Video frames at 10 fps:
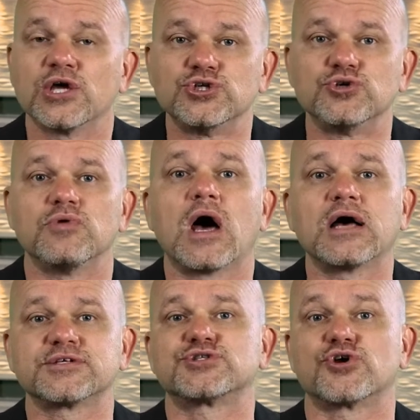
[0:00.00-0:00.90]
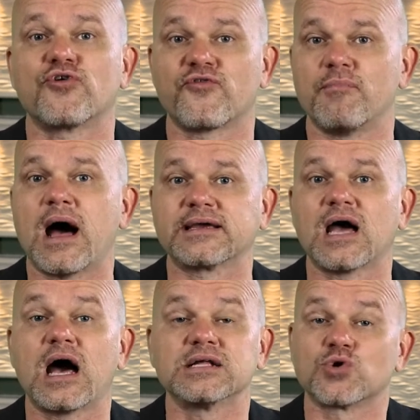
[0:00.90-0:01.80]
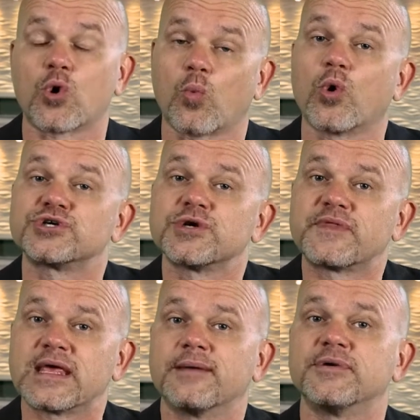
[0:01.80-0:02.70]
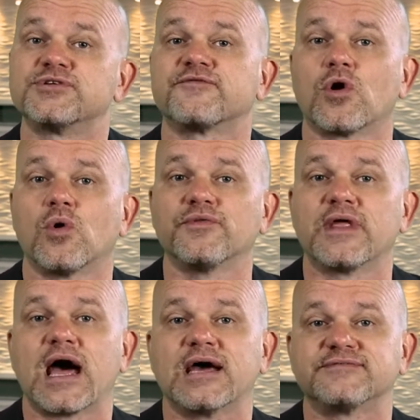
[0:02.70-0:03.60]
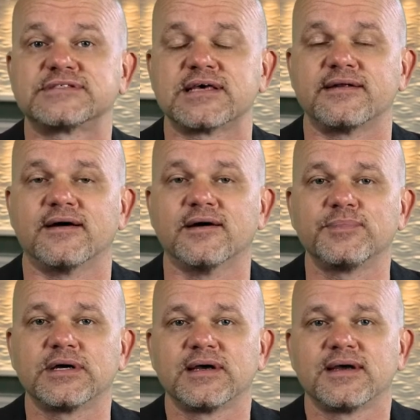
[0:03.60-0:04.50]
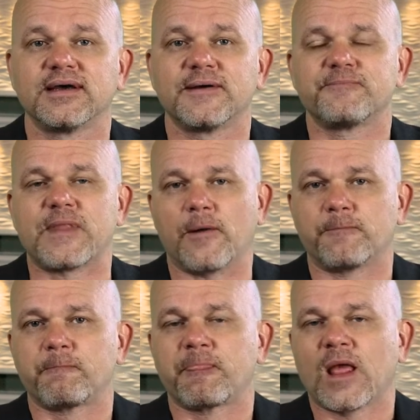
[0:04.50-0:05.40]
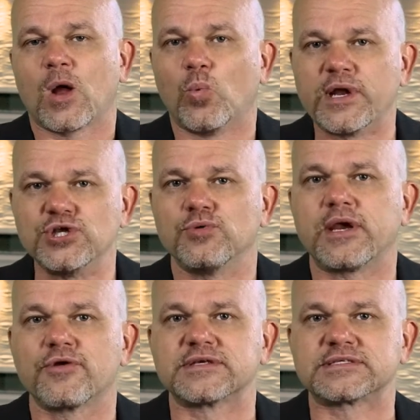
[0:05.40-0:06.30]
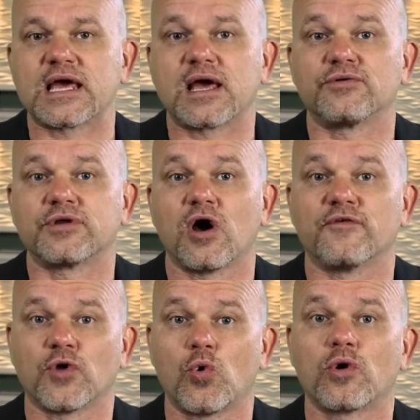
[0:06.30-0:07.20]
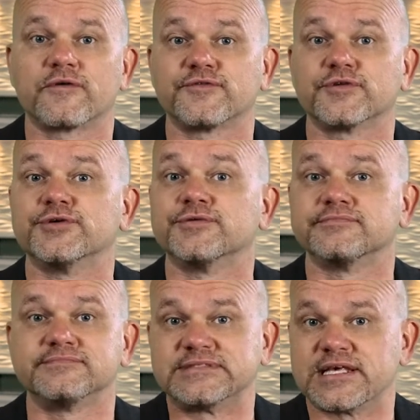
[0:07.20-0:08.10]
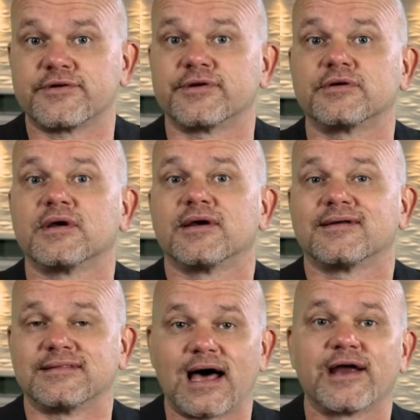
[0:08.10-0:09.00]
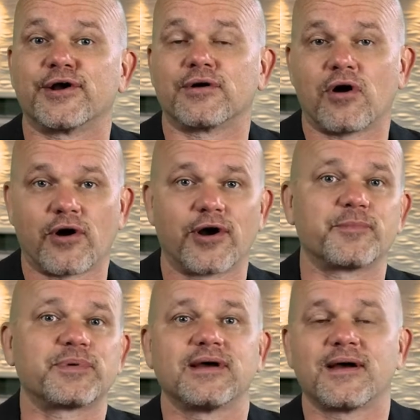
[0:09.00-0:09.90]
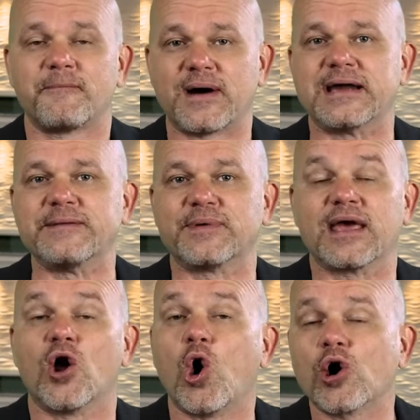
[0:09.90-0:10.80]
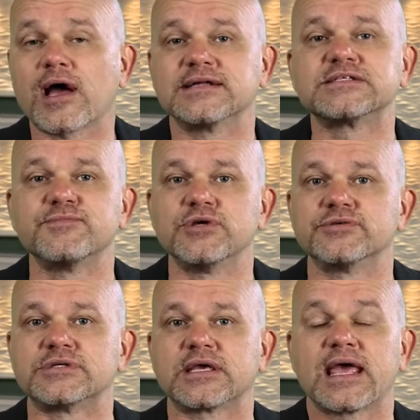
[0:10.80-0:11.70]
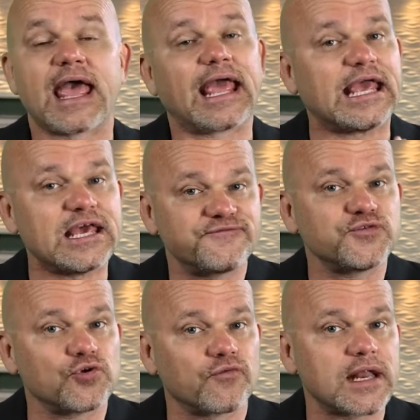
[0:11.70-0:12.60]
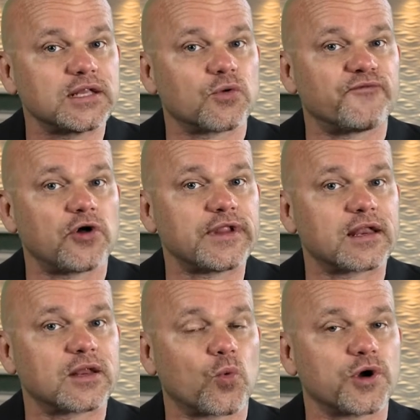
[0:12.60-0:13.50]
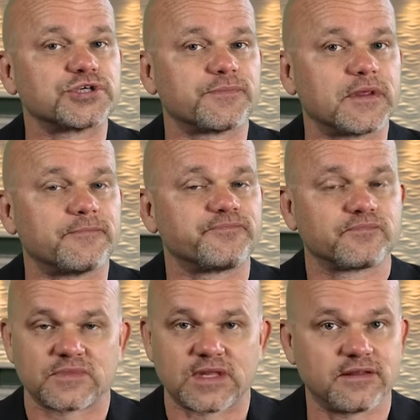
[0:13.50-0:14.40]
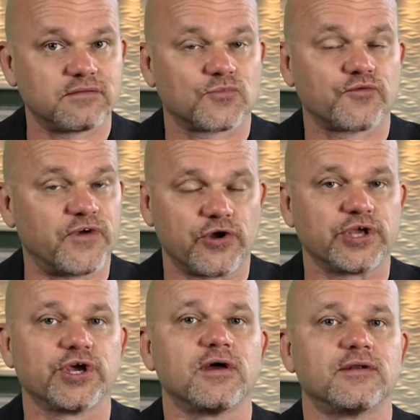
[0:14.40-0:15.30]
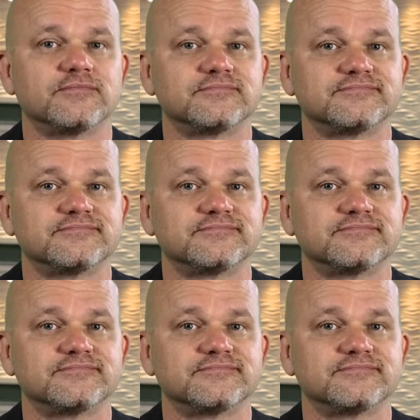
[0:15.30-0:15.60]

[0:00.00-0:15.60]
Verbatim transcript: do not serve my gods or worship the image of gold that i have set up now when you hear the sound of the horn flute zither lyre harp pipe and all kinds of music if you're ready to fall down and worship them then very good